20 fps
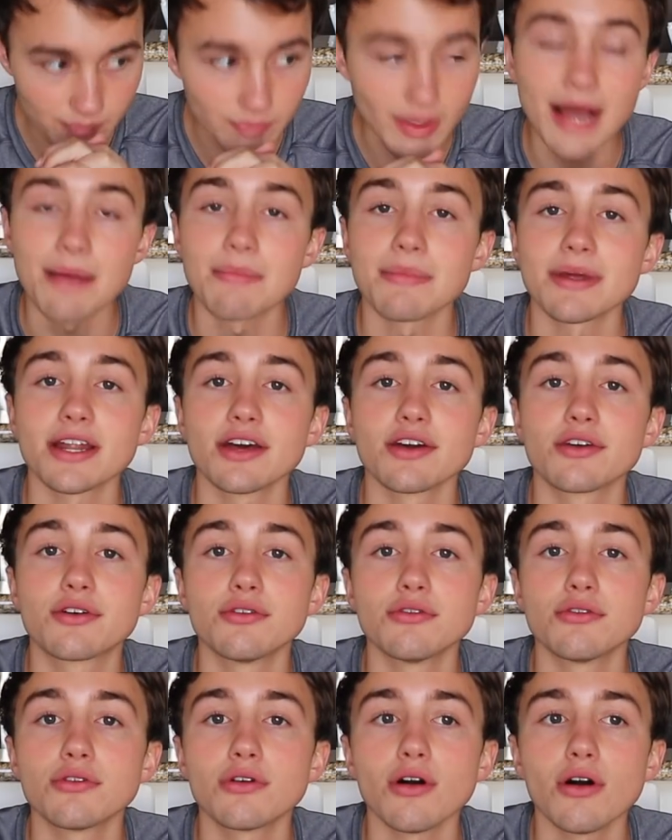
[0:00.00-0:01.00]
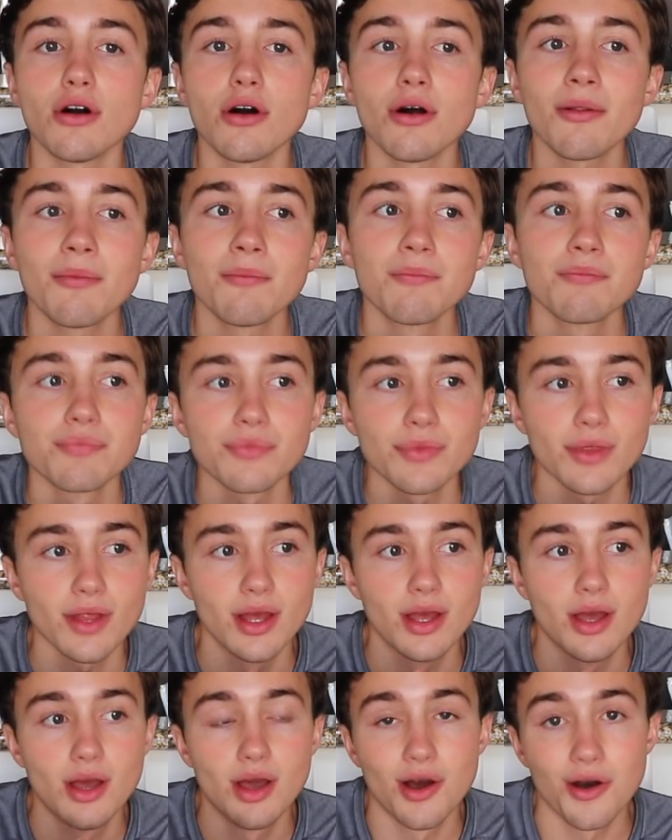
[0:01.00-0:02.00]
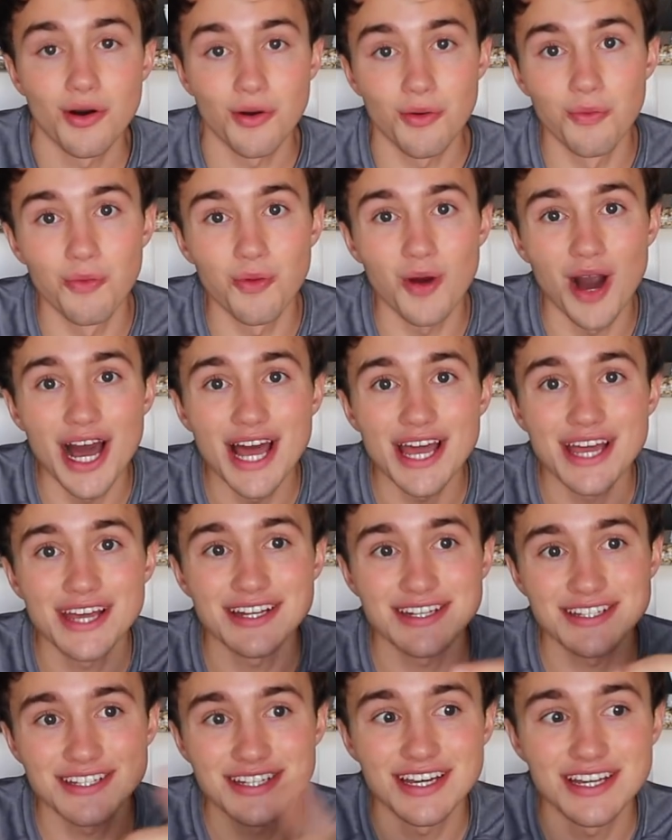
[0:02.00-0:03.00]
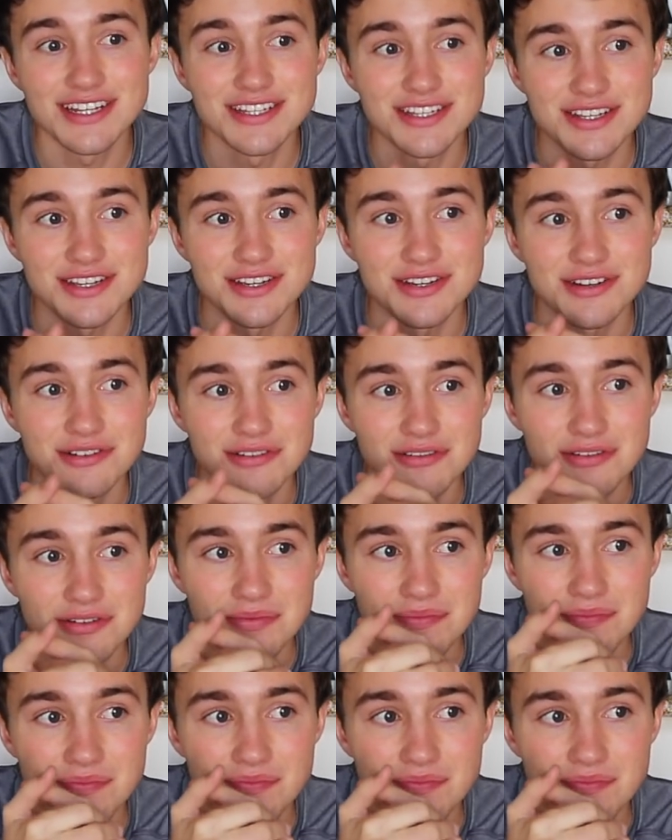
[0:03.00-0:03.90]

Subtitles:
gonna Google what to do.